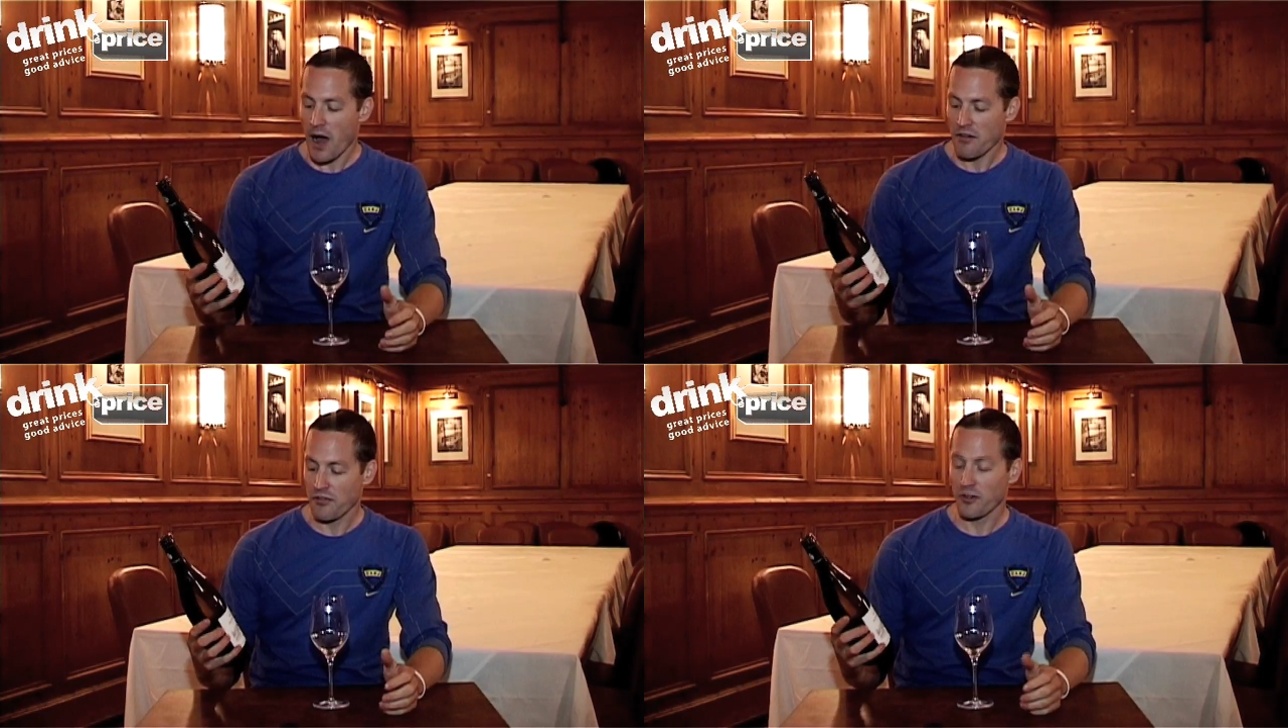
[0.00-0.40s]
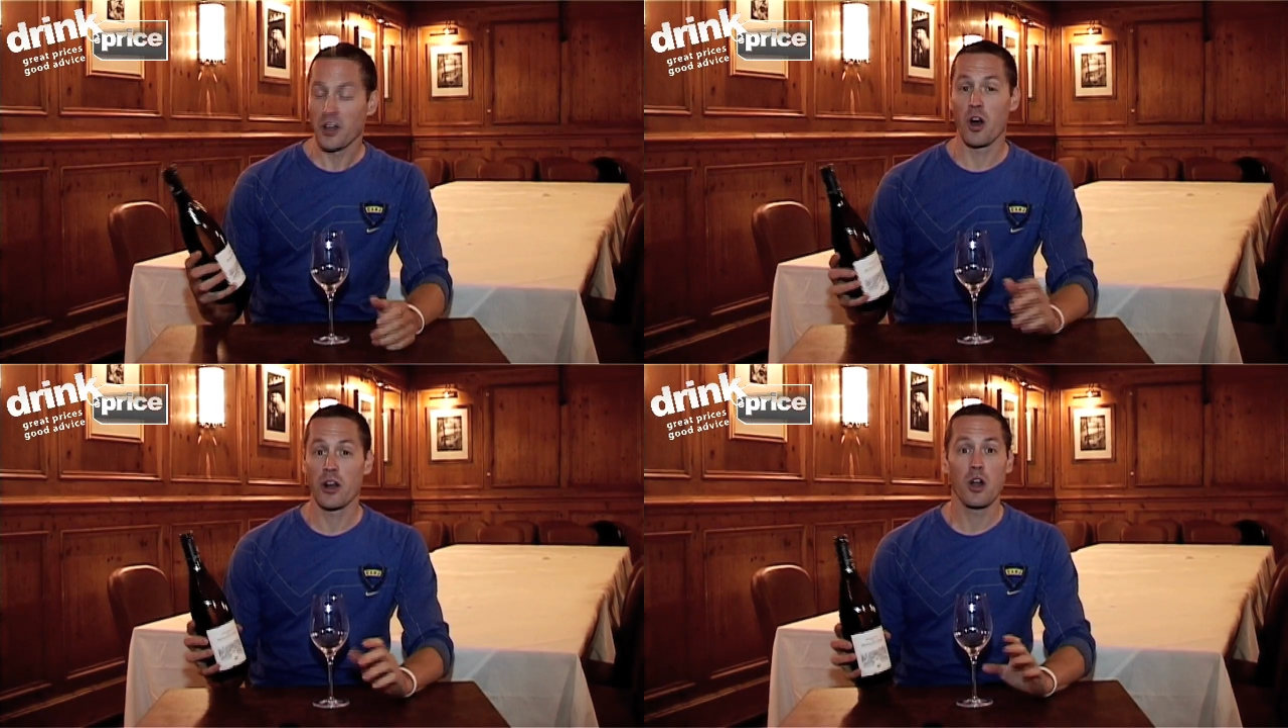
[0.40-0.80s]
I've
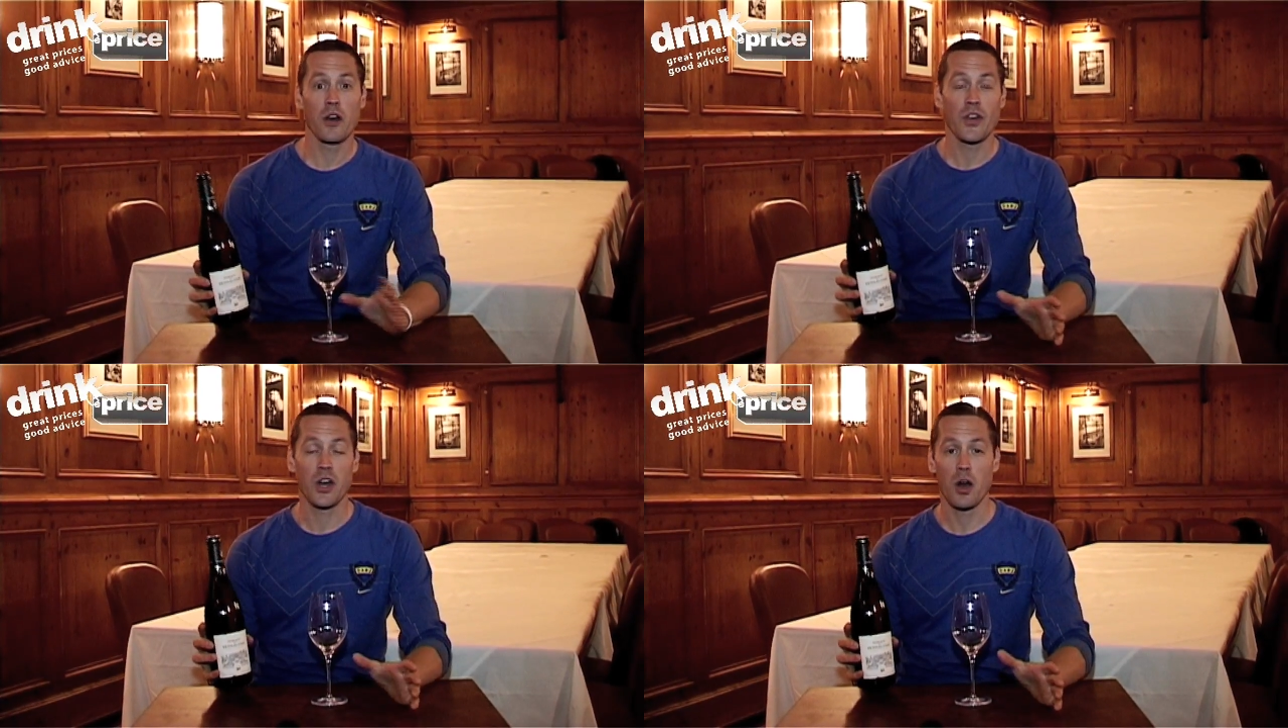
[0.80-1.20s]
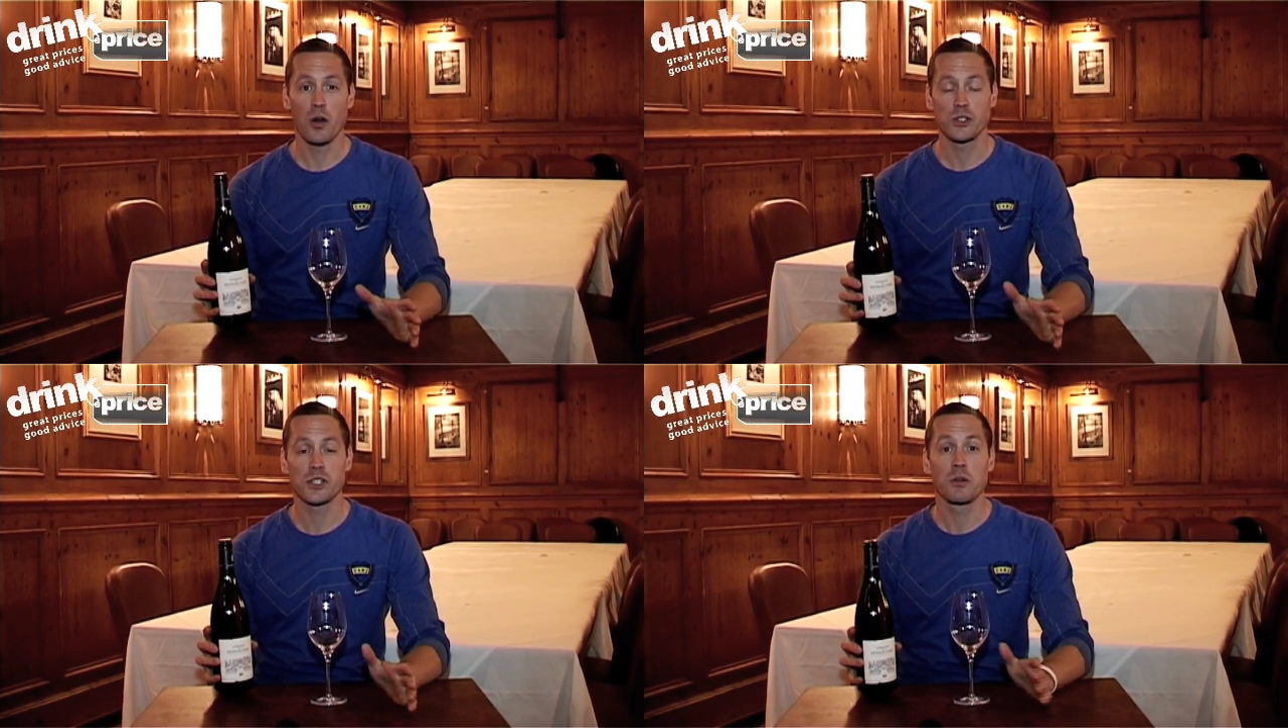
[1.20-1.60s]
gone along the
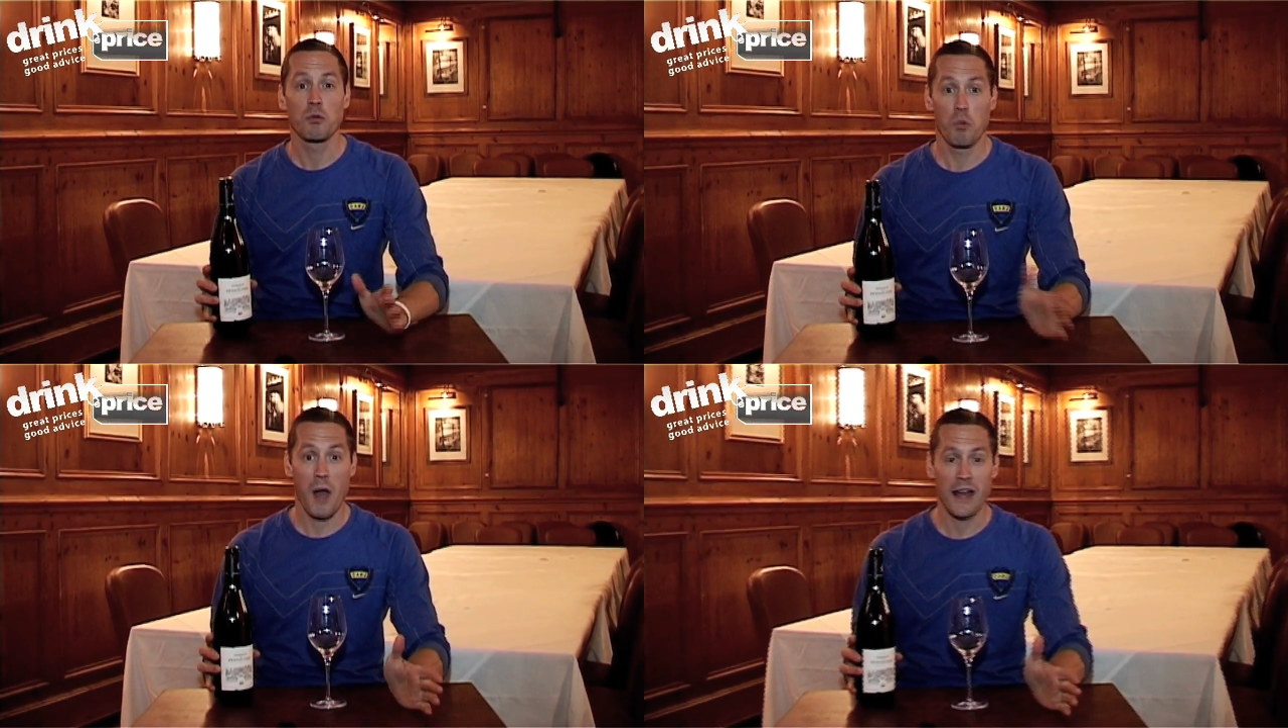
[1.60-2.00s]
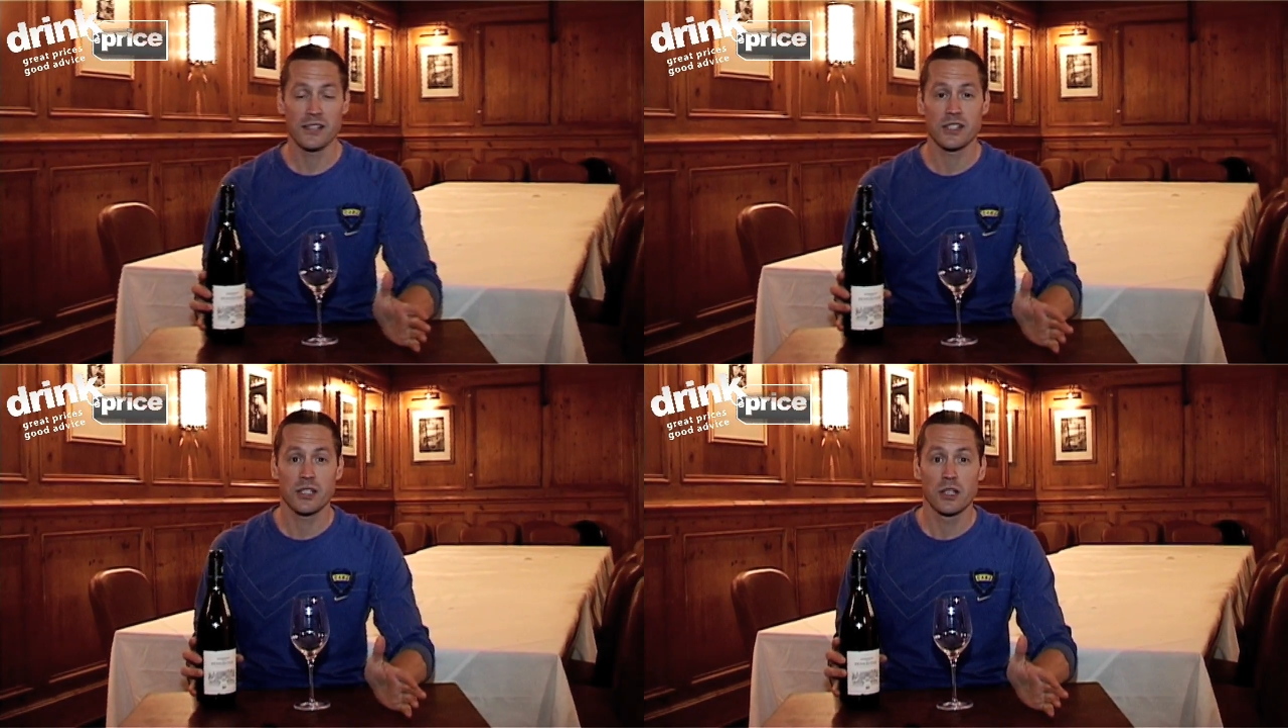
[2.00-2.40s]
coast west